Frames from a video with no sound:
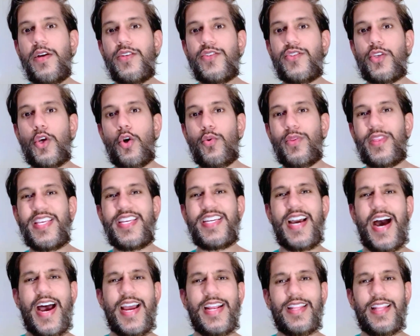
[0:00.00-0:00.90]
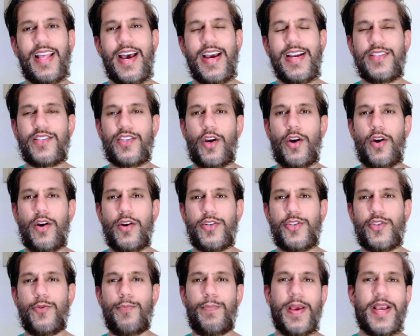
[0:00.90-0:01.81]
So the guidelines
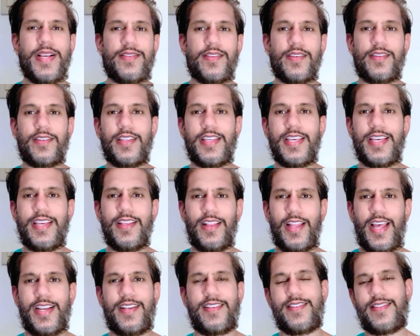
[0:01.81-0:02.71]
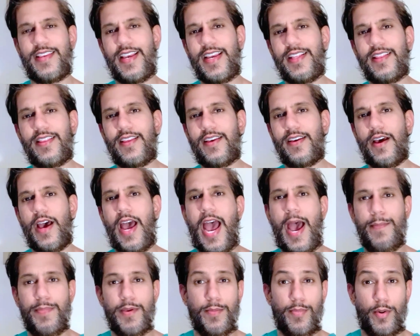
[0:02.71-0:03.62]
are to basically like sing the
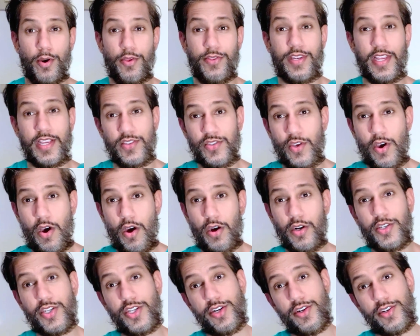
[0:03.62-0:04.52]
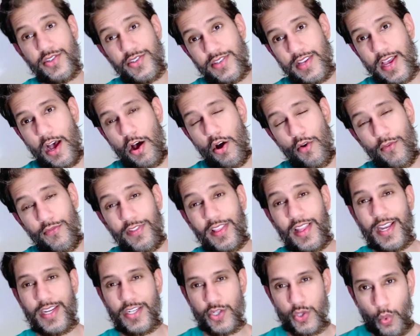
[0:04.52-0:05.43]
happy birthday song to yourself
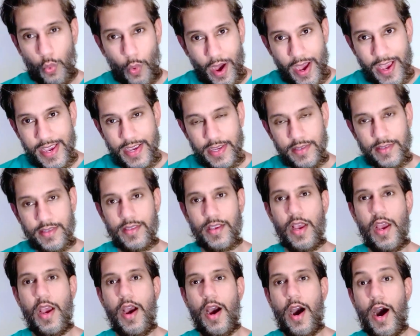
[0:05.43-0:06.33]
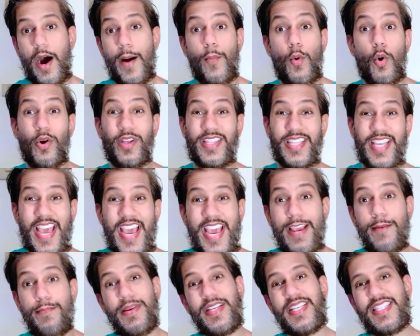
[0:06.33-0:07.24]
like twice, or
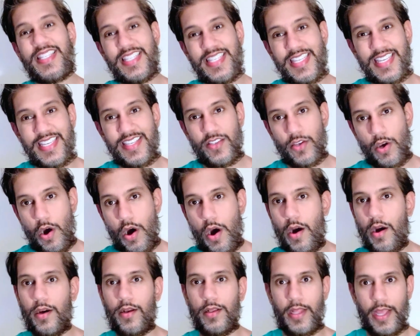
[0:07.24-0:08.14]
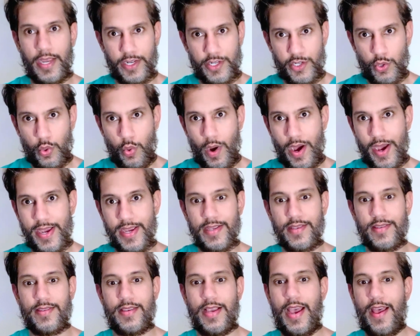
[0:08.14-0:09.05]
the ABC song like twice.
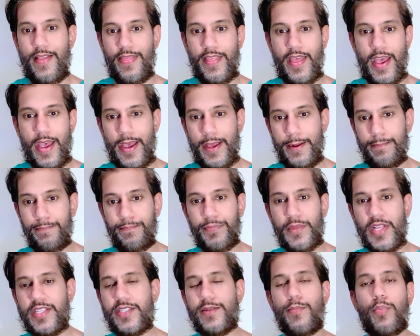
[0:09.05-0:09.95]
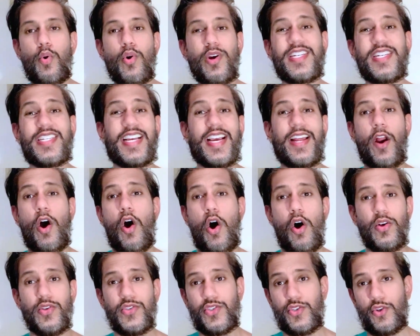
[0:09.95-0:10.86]
And then it's important to get
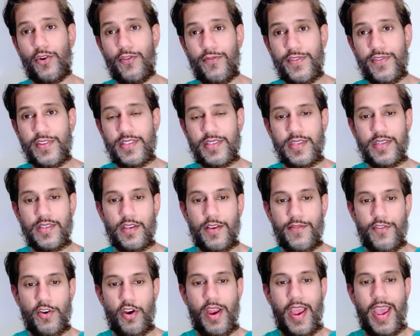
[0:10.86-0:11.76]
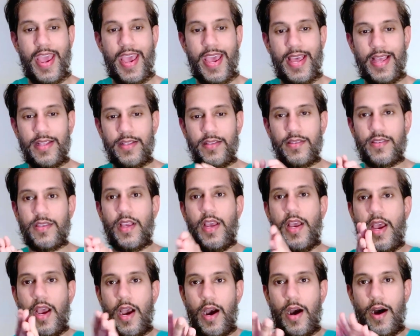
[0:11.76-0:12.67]
all surfaces of your hands,
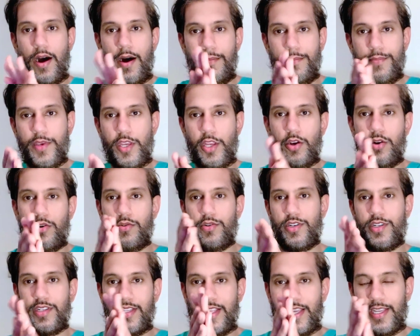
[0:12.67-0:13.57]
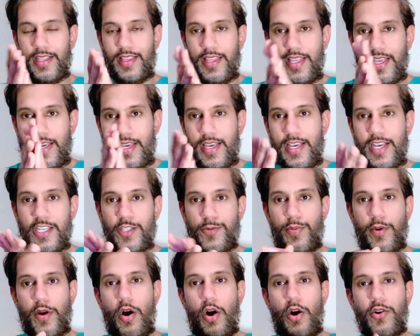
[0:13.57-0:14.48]
you know, like this,
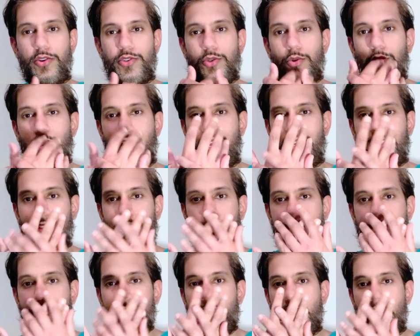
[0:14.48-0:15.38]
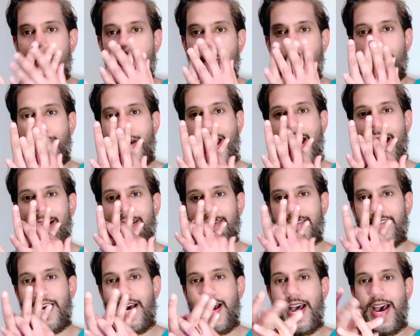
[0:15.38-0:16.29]
but also like the back
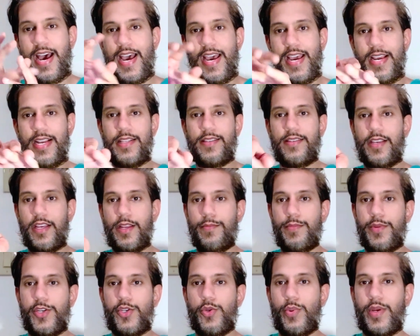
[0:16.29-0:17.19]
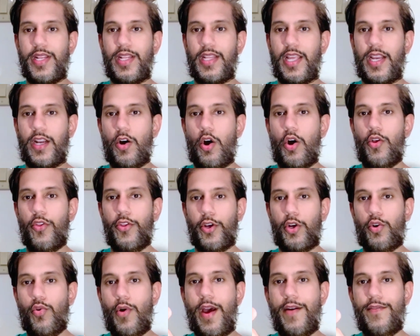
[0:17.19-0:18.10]
sides in between like all the
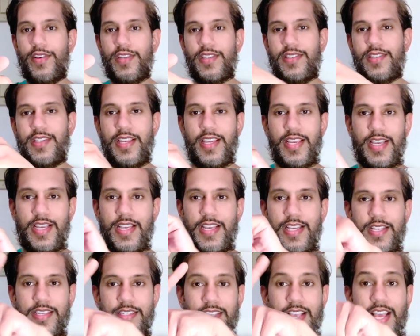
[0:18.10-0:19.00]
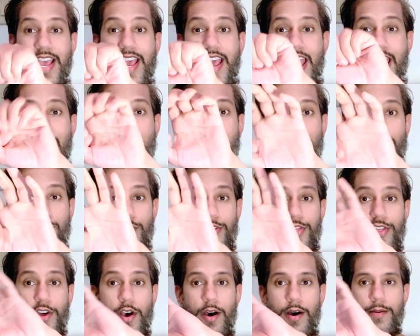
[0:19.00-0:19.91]
crevices and your
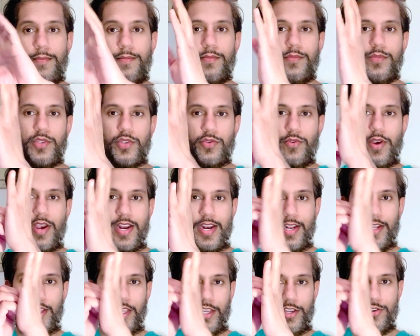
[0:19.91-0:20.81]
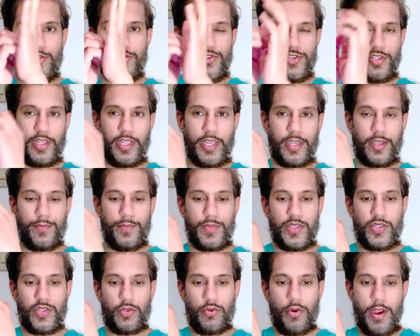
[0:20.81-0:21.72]
thumbs, right? And like you should like
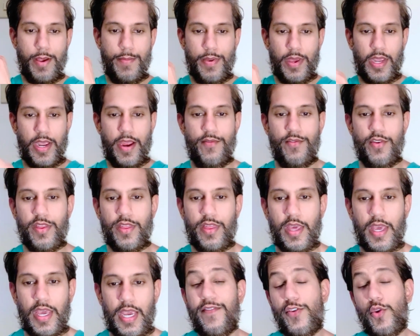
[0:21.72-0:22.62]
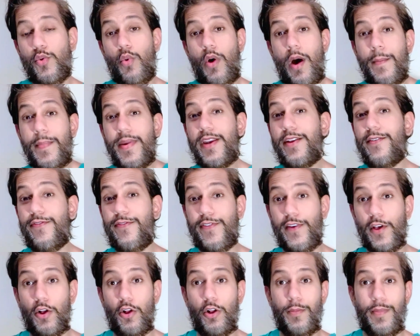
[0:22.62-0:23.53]
be scraping everything. If you want me to
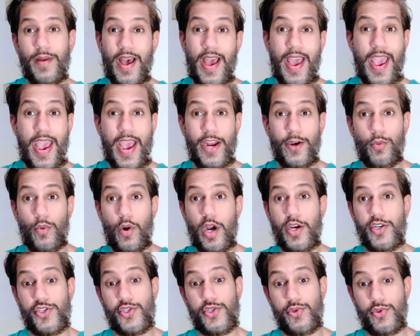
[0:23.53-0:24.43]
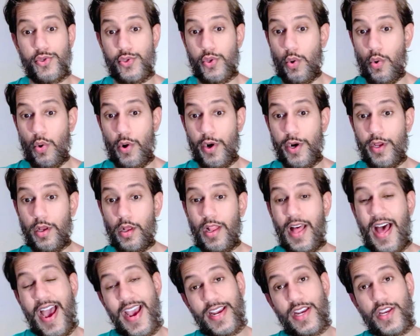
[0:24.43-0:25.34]
film a hand wash
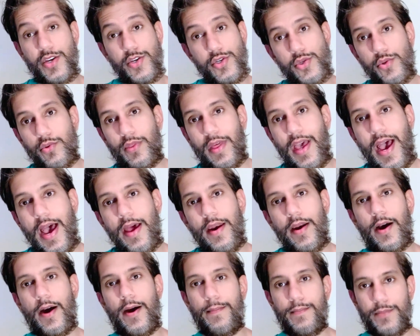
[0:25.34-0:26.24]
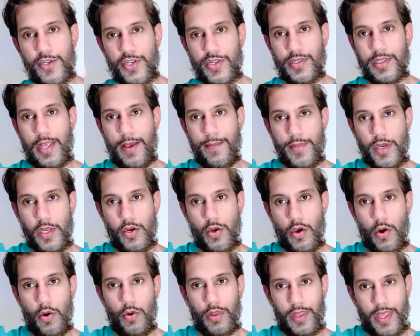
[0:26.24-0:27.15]
tutorial, I can do that. Just let me
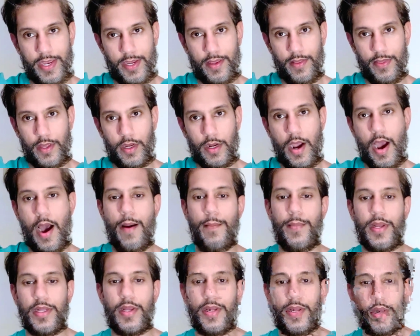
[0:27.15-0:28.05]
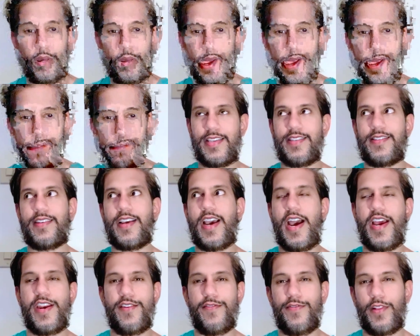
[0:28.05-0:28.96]
know like in the comments, okay? This
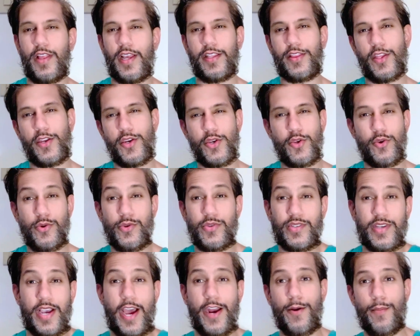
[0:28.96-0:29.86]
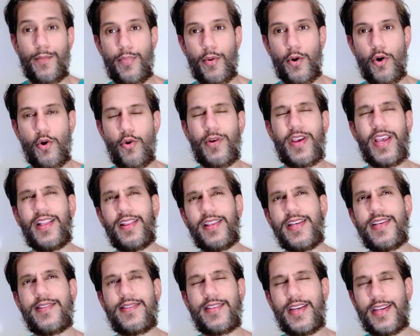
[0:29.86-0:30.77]
kind of like the news kind of broke, at
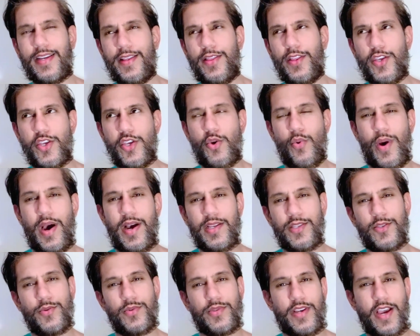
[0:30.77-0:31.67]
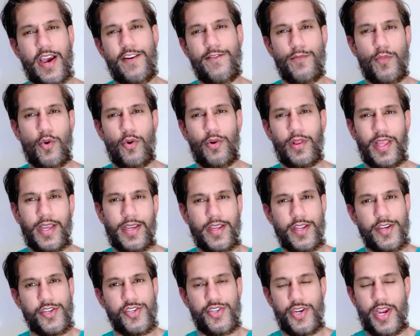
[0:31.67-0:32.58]
least like in the US, it was kind of more
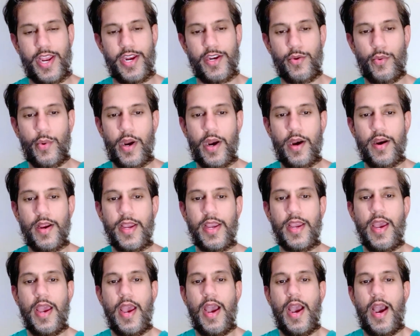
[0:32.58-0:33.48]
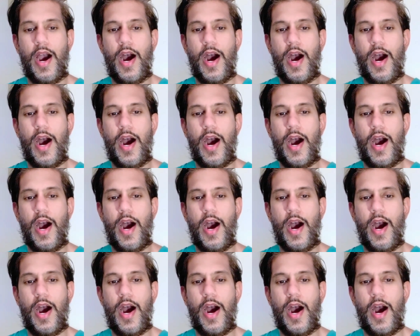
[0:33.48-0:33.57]
like in January.